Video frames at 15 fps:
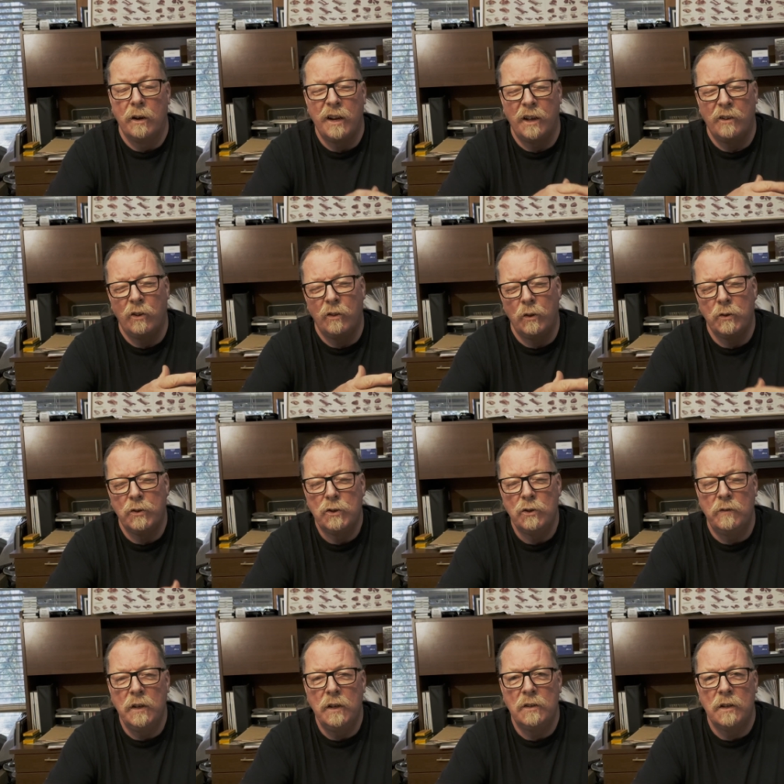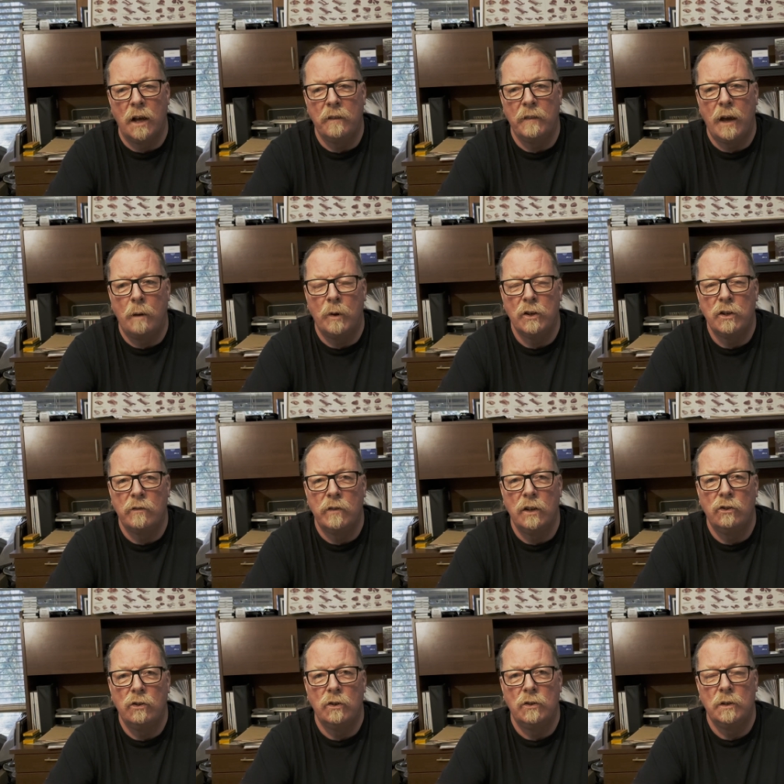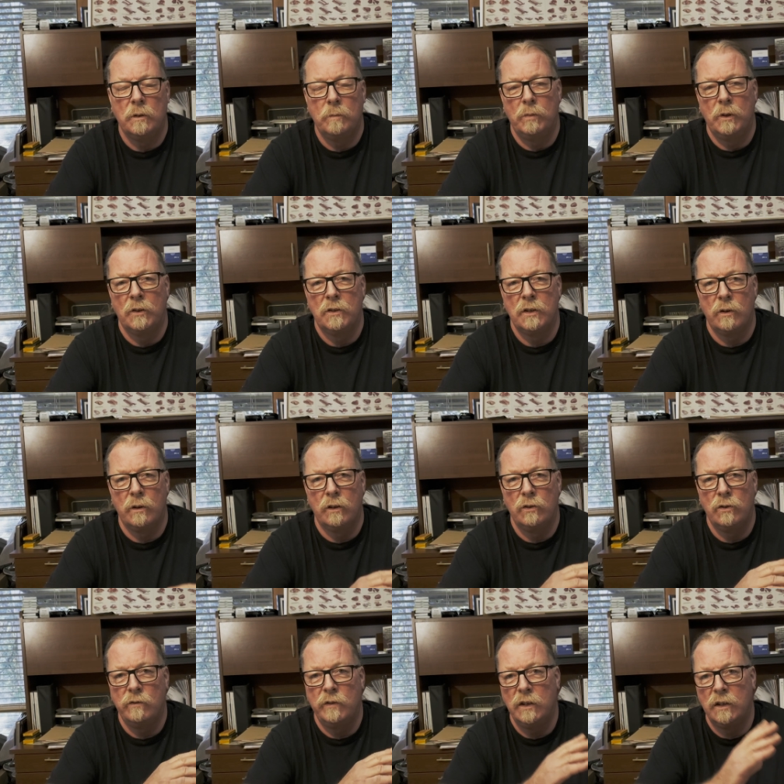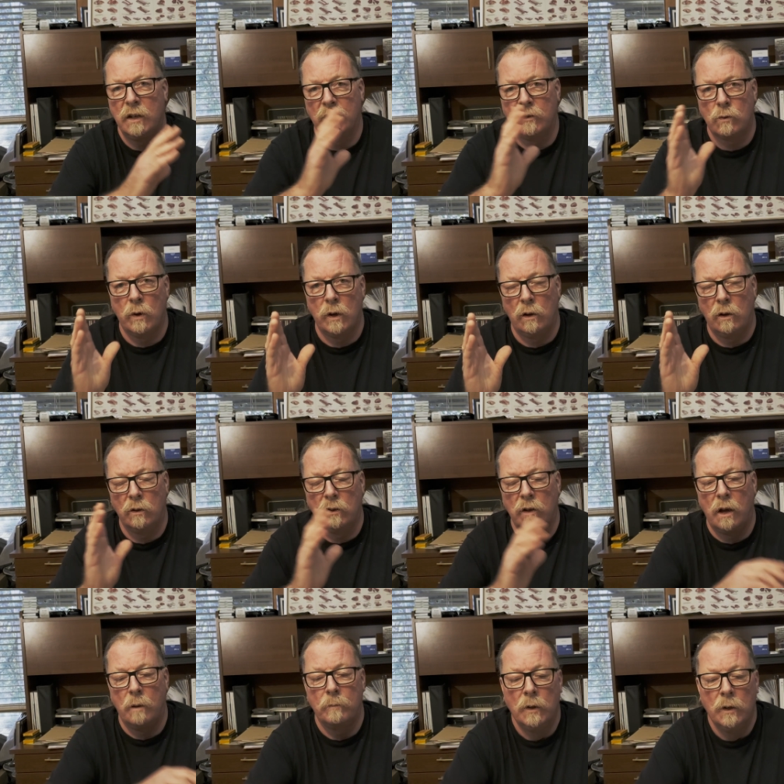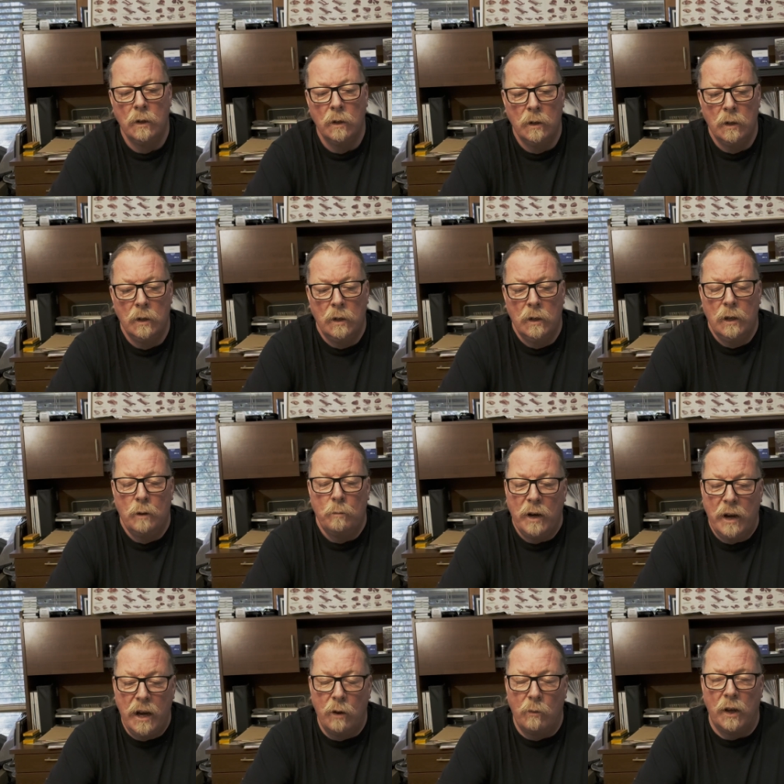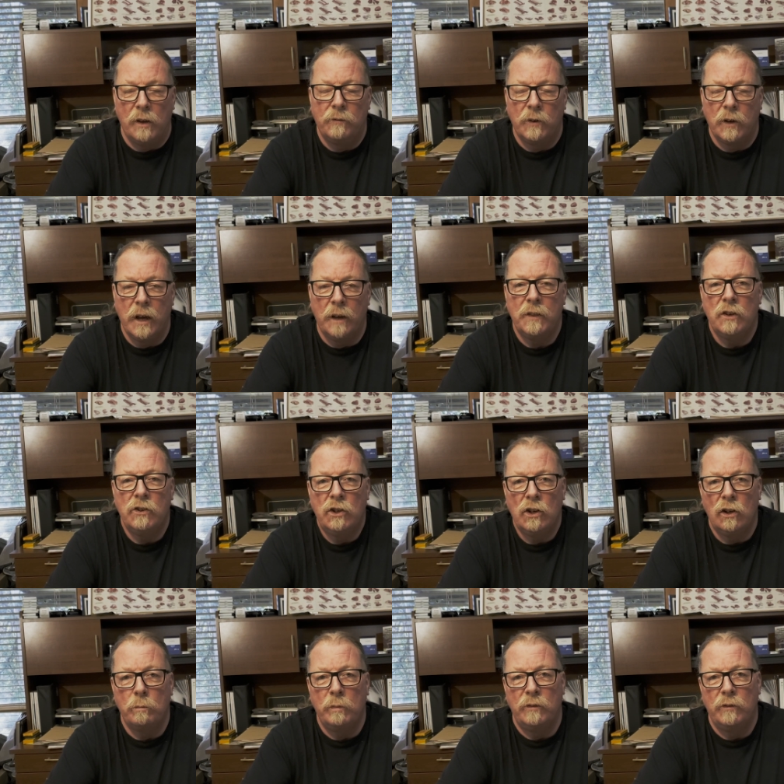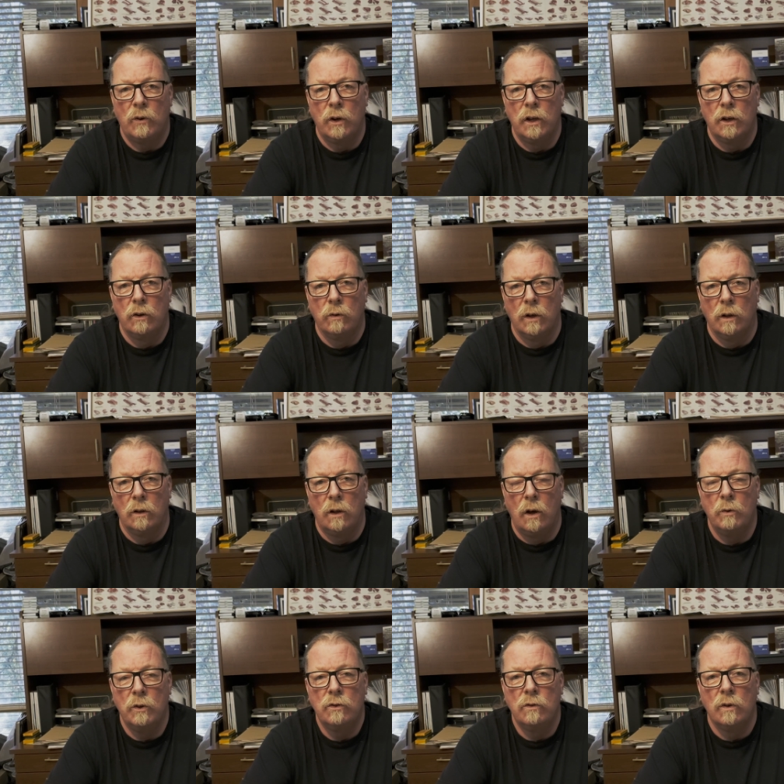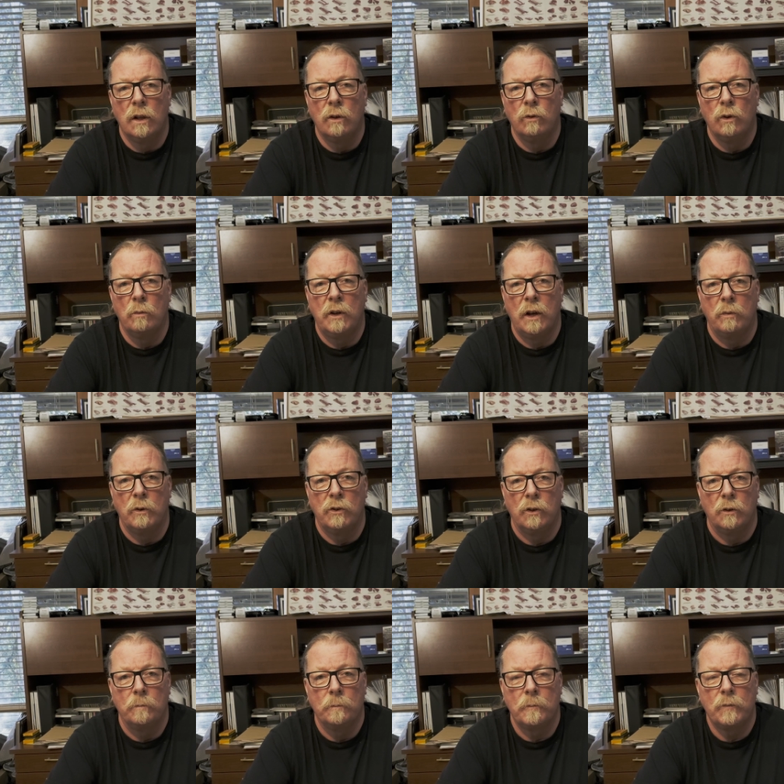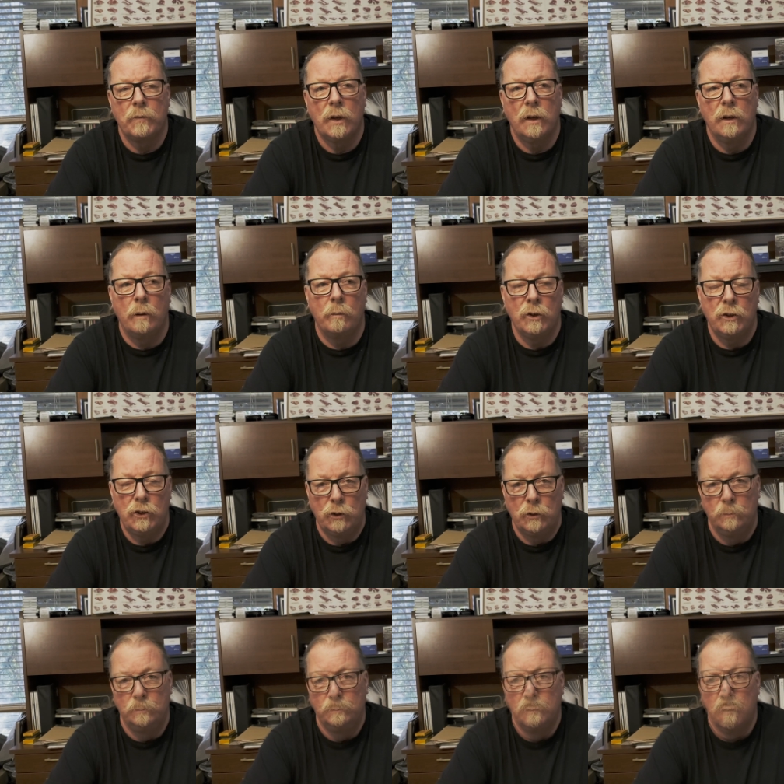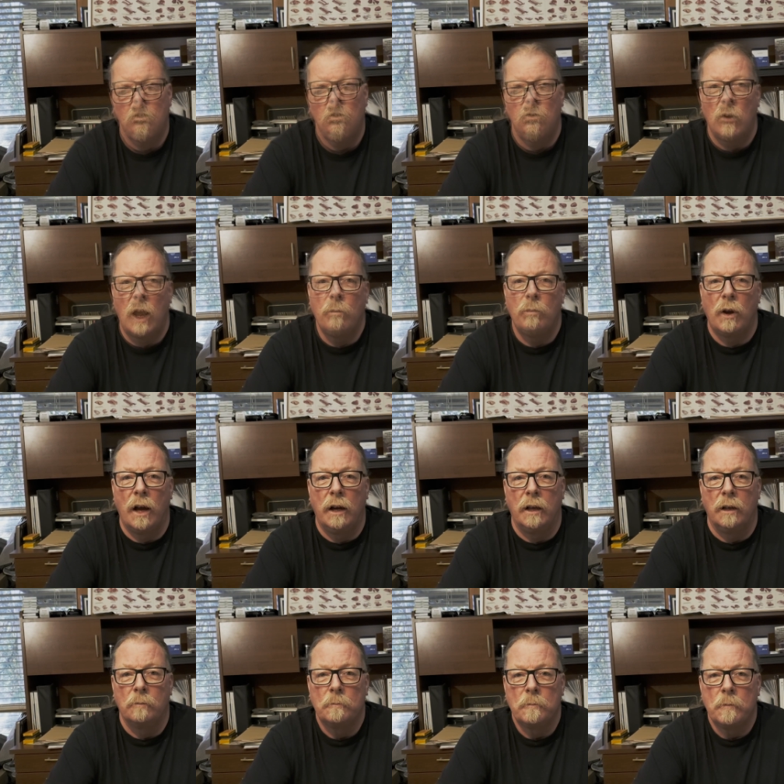Not, although sous vide's not that much of an issue considering sous vide takes quite a long time. But anyway, forget the chill before you grill. Always grill at room temperature. Number two, dry brining.